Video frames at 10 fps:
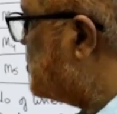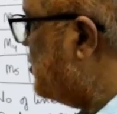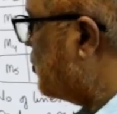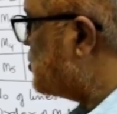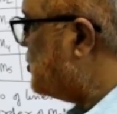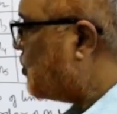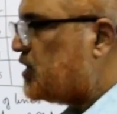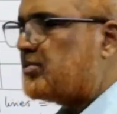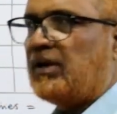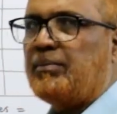0. 0
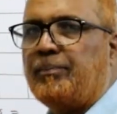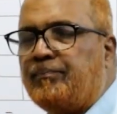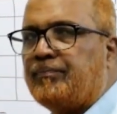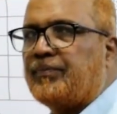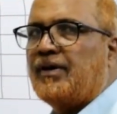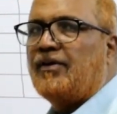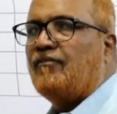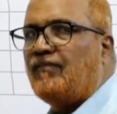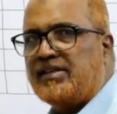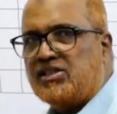is minimum.
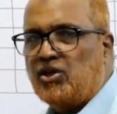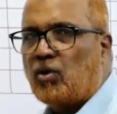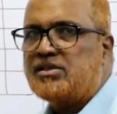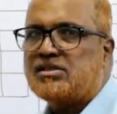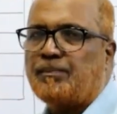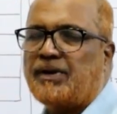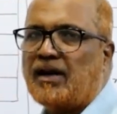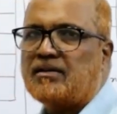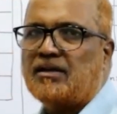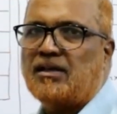When 0 is
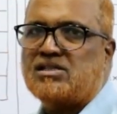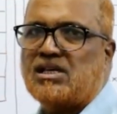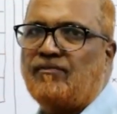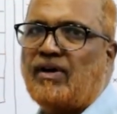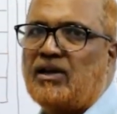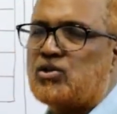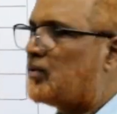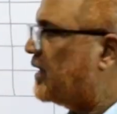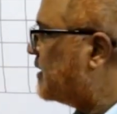subtracted, the same values will